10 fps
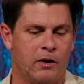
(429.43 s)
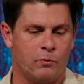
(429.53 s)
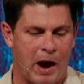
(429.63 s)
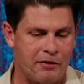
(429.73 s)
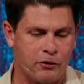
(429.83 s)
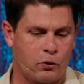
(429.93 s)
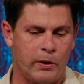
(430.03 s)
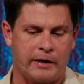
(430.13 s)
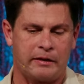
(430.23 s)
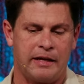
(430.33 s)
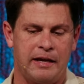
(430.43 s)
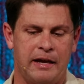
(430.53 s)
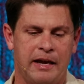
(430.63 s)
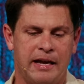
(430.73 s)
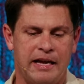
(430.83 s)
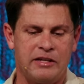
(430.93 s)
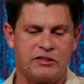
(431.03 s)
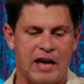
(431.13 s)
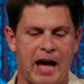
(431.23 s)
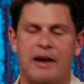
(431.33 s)
rather quickly is
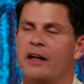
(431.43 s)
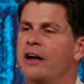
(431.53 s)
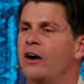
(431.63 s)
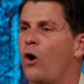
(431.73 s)
that